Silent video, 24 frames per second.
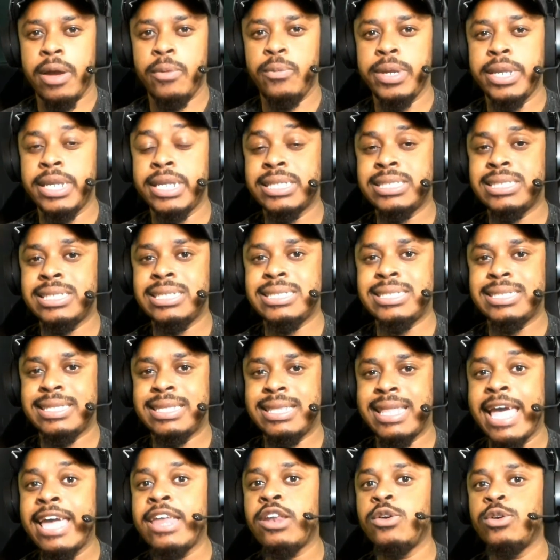We did see
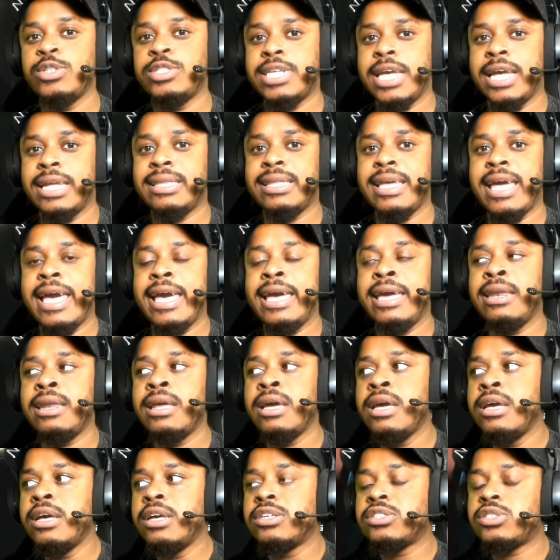Thanos at the end,
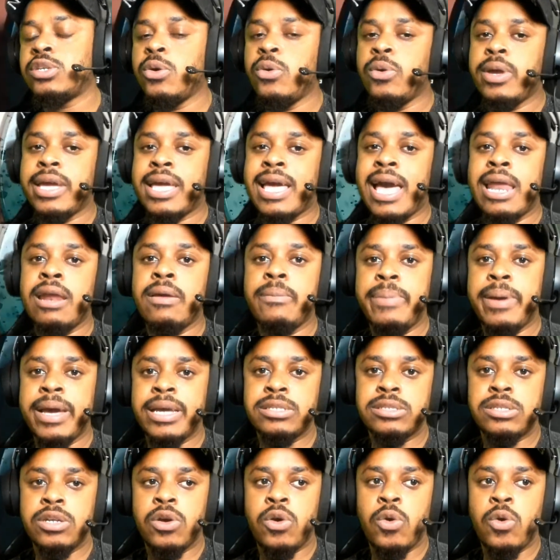so it kind of begs the